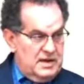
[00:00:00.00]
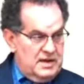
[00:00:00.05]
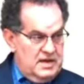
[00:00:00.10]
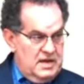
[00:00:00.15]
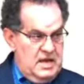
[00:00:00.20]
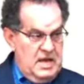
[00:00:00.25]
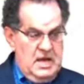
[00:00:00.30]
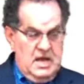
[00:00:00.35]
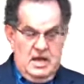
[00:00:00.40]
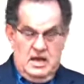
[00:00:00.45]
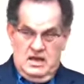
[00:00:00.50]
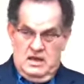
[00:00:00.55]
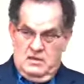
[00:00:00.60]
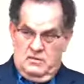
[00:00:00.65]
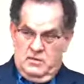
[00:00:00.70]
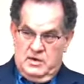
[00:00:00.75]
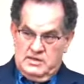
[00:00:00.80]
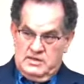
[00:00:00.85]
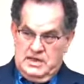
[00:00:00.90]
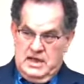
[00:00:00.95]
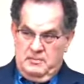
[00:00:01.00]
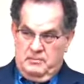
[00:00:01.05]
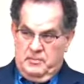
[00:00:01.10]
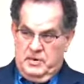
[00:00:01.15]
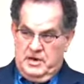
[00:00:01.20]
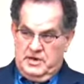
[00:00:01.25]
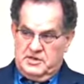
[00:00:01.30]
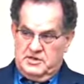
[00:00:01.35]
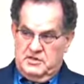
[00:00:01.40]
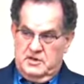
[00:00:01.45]
What, what is
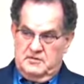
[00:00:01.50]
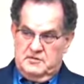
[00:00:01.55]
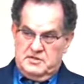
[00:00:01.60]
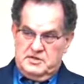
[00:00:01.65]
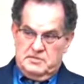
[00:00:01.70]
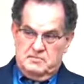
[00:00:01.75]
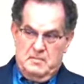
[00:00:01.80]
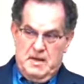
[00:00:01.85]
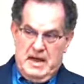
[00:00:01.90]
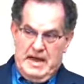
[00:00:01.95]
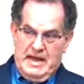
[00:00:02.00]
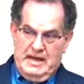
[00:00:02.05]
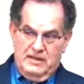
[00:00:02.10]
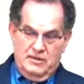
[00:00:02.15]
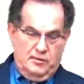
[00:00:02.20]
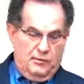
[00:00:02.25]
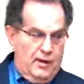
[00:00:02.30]
that picture of smiting